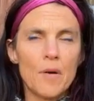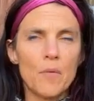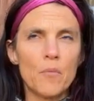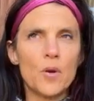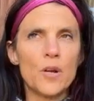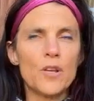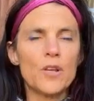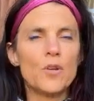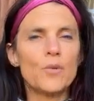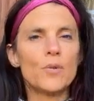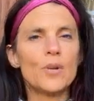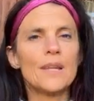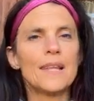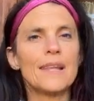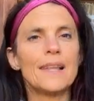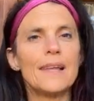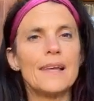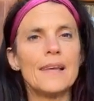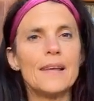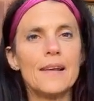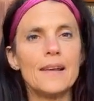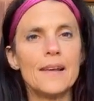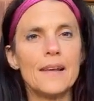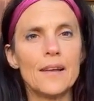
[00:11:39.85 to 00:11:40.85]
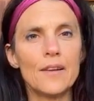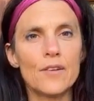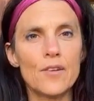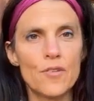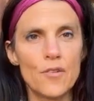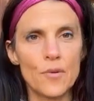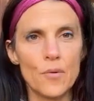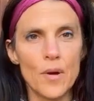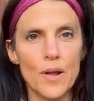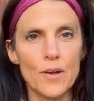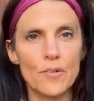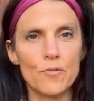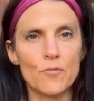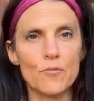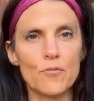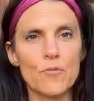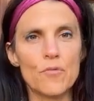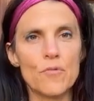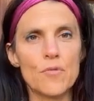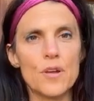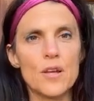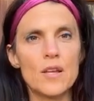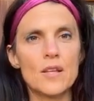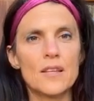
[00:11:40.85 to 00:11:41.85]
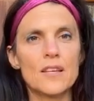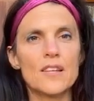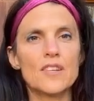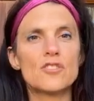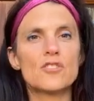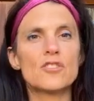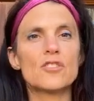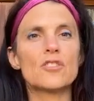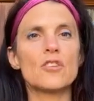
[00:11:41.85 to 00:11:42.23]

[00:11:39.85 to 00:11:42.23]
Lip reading: But when you lean into it, really